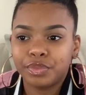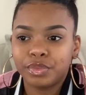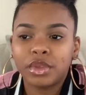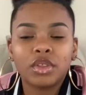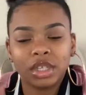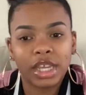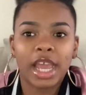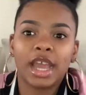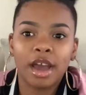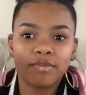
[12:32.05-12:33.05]
no, the
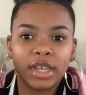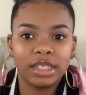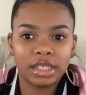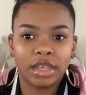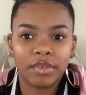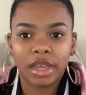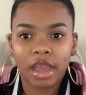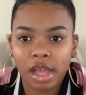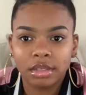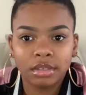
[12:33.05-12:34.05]
day of
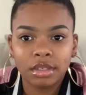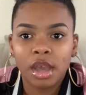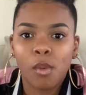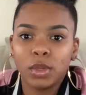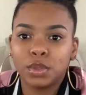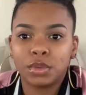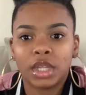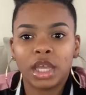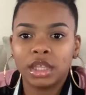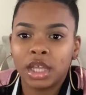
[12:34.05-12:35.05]
Thanksgiving was when
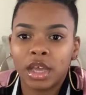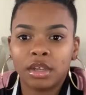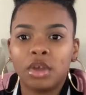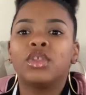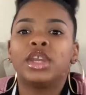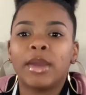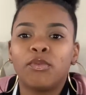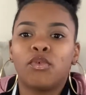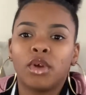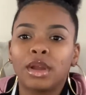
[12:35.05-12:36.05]
they the day
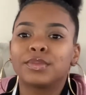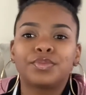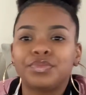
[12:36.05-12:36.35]
before